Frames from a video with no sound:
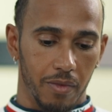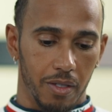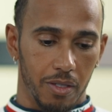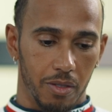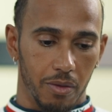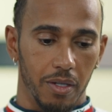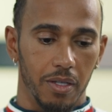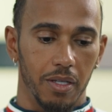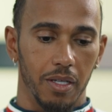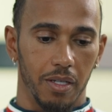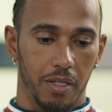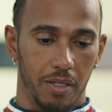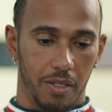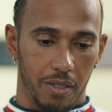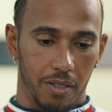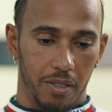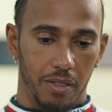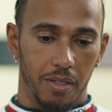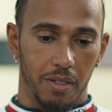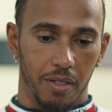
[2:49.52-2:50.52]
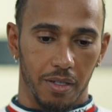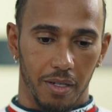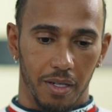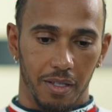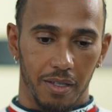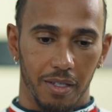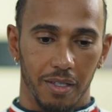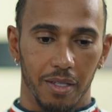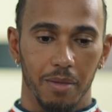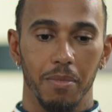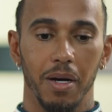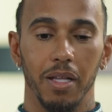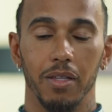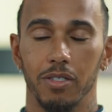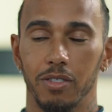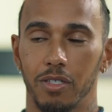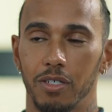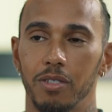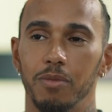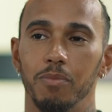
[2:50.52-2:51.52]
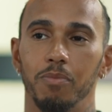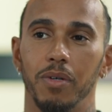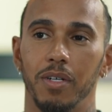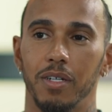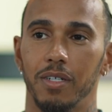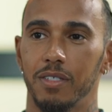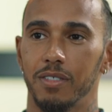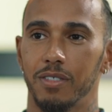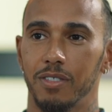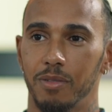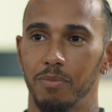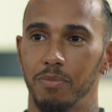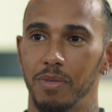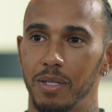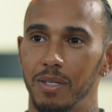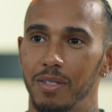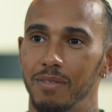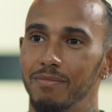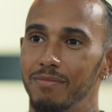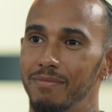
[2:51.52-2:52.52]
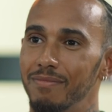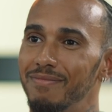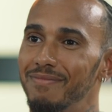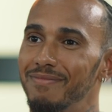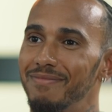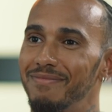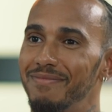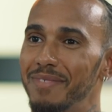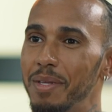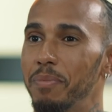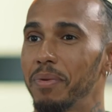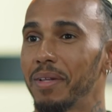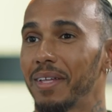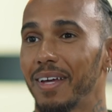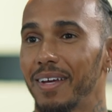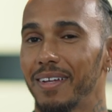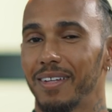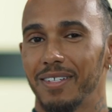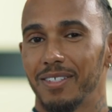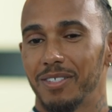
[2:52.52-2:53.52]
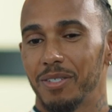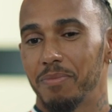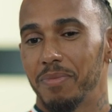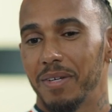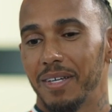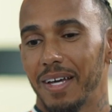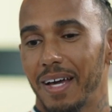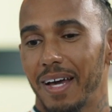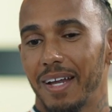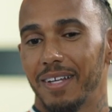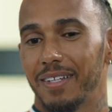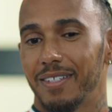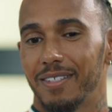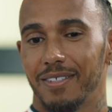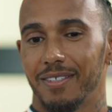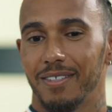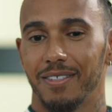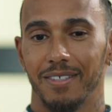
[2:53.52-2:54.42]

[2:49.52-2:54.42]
so I think the month's good, but it should be added